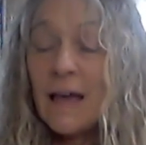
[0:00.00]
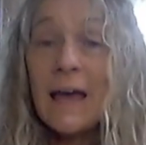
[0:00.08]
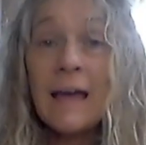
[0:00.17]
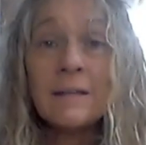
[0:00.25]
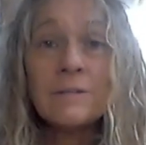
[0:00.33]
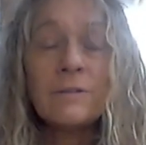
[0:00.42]

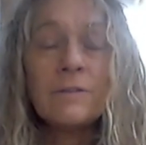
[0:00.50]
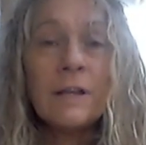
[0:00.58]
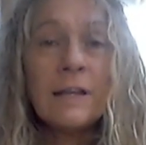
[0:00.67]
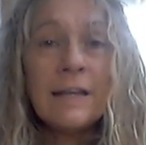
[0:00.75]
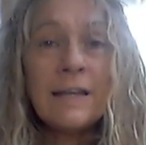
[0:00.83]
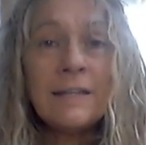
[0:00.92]
and the
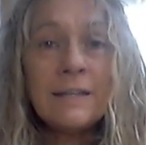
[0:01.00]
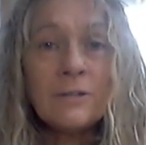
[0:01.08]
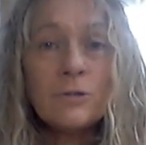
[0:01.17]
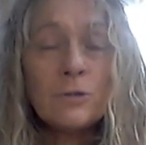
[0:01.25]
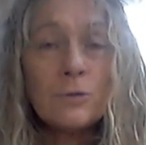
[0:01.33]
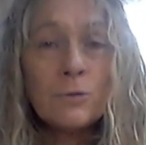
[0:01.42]
leading
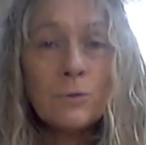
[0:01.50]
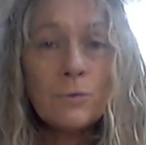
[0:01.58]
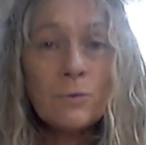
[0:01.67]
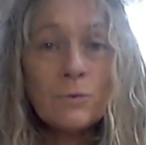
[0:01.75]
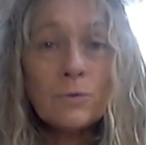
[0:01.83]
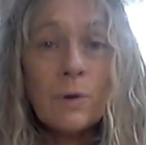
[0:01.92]
to
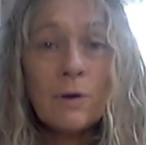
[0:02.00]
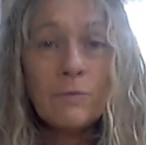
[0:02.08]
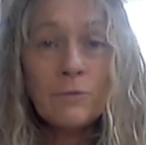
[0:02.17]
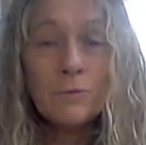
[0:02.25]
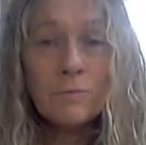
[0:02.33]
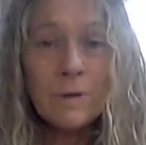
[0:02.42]
12
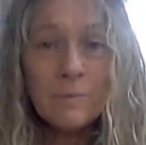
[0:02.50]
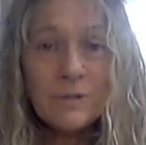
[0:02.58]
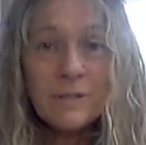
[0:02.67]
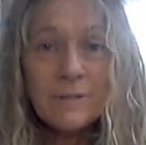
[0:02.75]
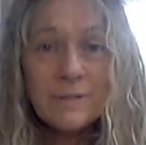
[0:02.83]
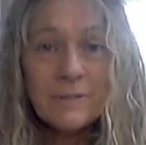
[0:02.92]
new
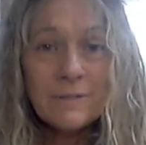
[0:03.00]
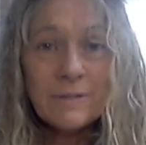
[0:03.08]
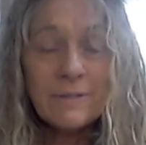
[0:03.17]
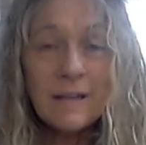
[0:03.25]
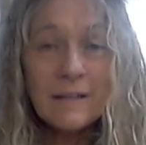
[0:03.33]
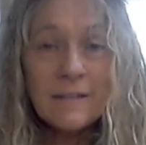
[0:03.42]
remedies
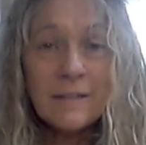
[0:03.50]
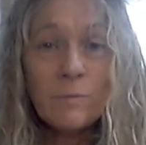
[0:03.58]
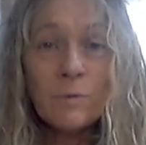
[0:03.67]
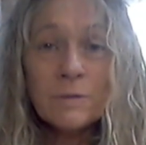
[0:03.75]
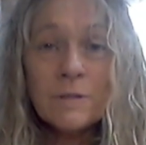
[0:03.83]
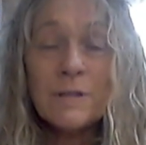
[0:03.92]
that he
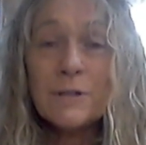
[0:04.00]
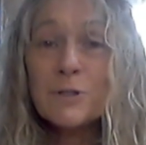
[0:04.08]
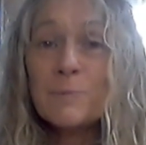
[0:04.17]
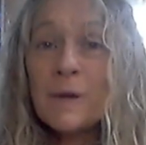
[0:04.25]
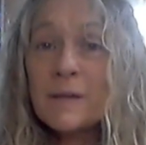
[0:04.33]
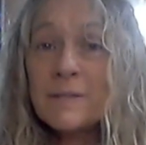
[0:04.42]
wasn't
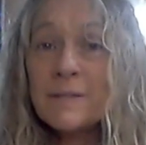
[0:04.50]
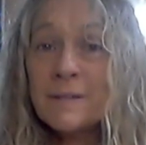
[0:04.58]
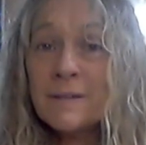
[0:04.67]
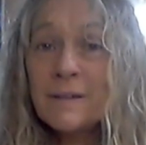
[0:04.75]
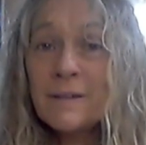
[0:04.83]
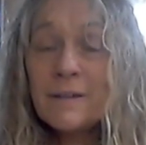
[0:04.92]

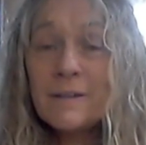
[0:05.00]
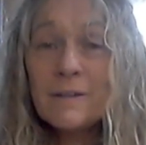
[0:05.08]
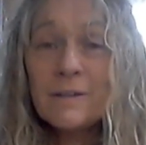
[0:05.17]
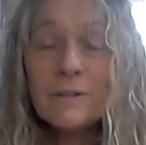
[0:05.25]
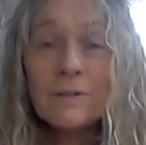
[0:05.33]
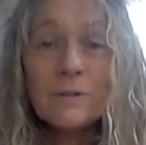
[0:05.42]
expecting
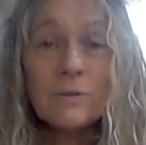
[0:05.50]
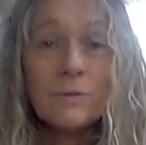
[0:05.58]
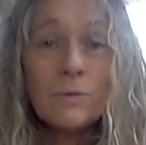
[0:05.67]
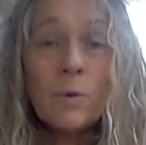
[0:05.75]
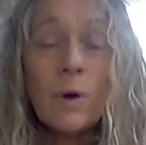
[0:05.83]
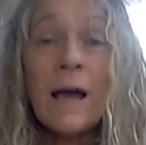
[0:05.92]

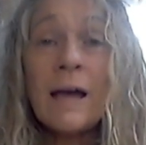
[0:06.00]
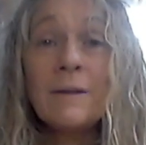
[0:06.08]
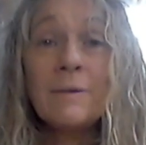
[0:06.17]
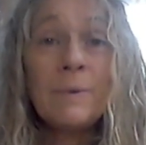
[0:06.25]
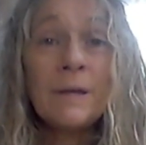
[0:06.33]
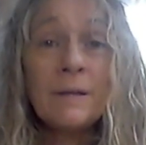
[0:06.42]
or
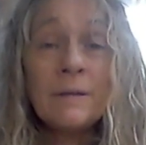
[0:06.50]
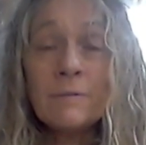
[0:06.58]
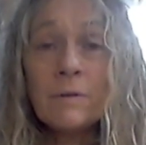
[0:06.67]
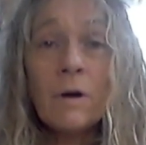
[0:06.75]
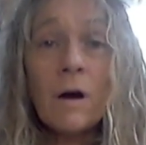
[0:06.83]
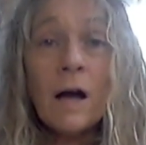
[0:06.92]
hadn't been
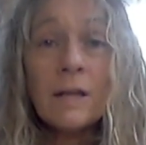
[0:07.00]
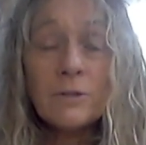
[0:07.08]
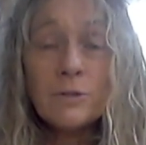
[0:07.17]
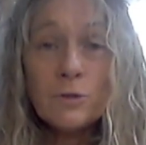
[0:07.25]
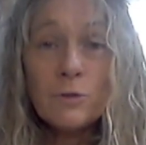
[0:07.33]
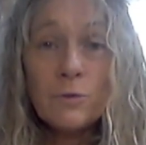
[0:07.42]

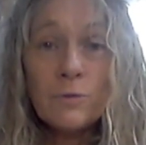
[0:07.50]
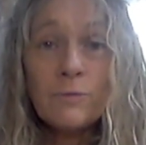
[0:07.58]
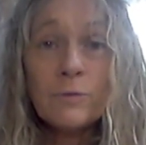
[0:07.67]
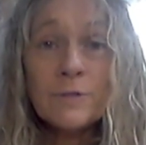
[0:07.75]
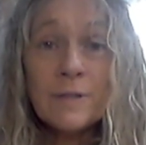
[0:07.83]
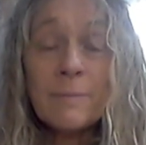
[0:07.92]
guided to
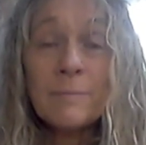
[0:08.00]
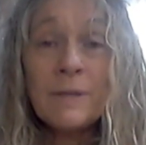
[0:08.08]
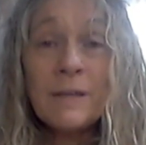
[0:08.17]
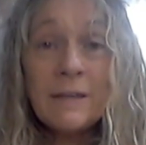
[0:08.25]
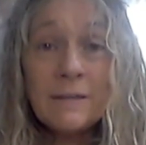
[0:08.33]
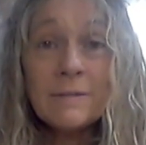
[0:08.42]
for some
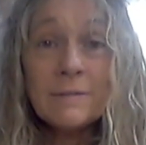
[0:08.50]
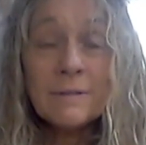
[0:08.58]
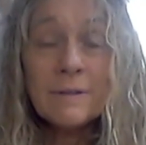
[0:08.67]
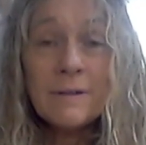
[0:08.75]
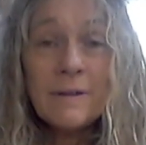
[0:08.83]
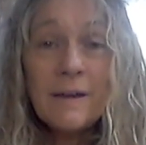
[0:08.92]
years.
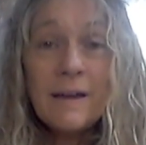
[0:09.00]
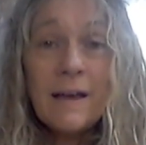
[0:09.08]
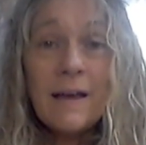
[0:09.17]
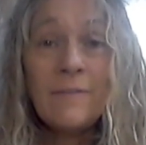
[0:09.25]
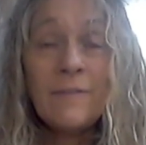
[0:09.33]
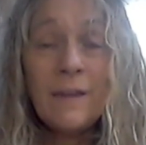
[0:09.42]

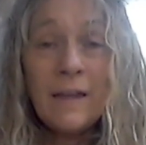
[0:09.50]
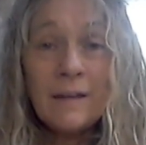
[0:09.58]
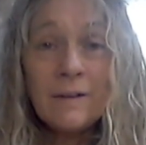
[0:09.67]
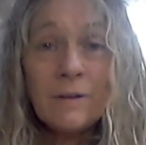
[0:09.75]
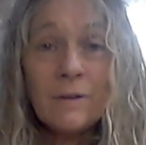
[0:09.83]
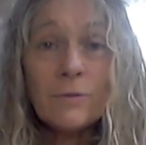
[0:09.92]
And
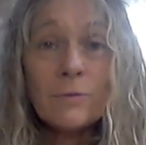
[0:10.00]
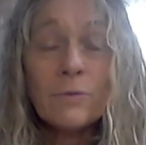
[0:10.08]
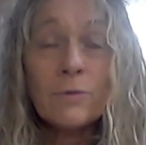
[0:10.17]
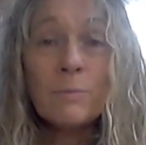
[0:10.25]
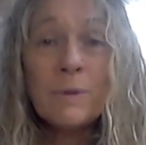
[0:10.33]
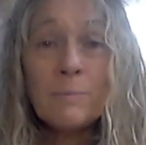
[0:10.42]
then through
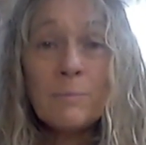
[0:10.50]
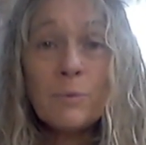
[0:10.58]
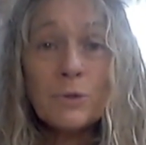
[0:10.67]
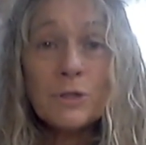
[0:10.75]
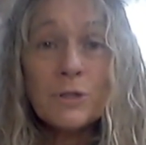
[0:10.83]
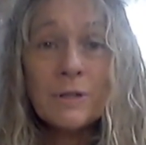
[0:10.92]
the mint
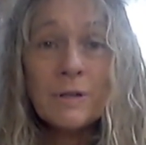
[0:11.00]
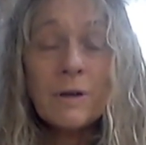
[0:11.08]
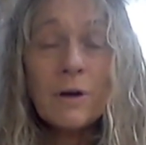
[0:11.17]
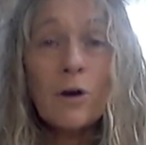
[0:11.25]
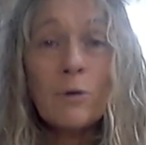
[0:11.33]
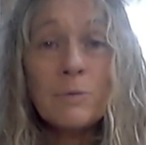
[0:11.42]
bush
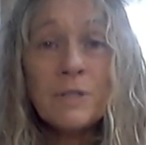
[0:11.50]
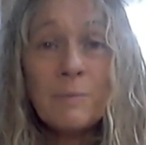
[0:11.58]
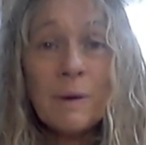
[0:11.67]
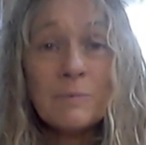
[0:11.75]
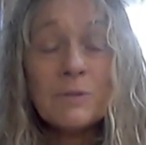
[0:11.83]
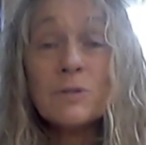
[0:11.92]
opened him
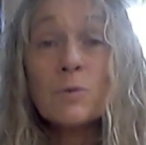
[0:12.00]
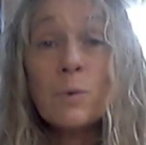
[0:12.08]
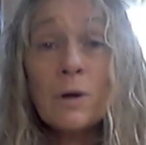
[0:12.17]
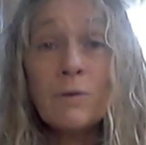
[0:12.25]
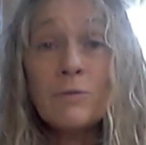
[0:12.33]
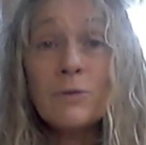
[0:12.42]
up to
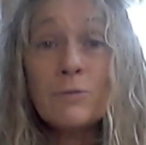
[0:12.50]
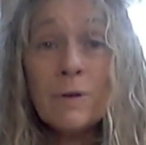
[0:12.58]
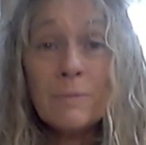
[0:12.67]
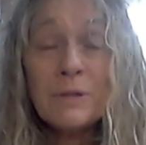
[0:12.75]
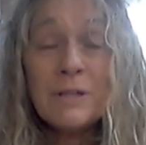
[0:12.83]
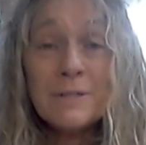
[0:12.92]
12 new
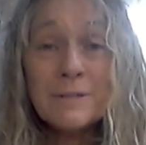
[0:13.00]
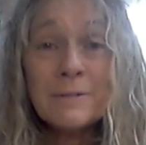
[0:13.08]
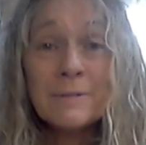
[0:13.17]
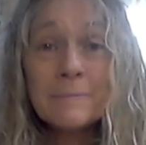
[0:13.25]
remedies.